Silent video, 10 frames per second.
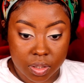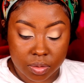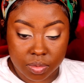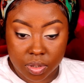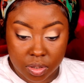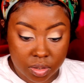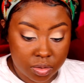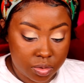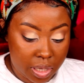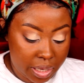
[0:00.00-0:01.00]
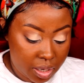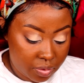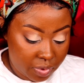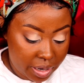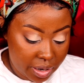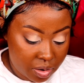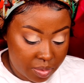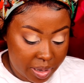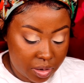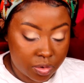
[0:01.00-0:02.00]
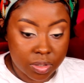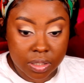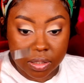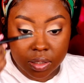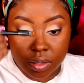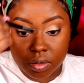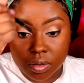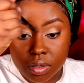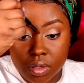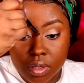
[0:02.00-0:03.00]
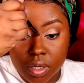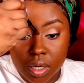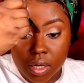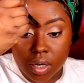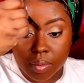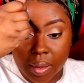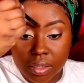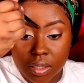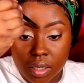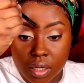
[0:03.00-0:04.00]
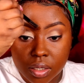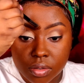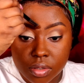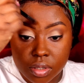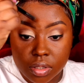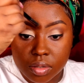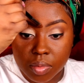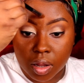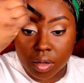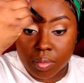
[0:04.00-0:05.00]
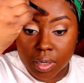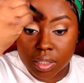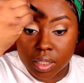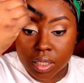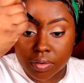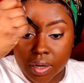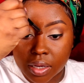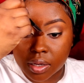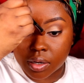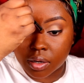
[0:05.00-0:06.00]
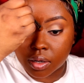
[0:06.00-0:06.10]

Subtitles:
I'm just gonna do like right here where my nose is a little. No, I'm actually gonna use a smaller brush to get right here.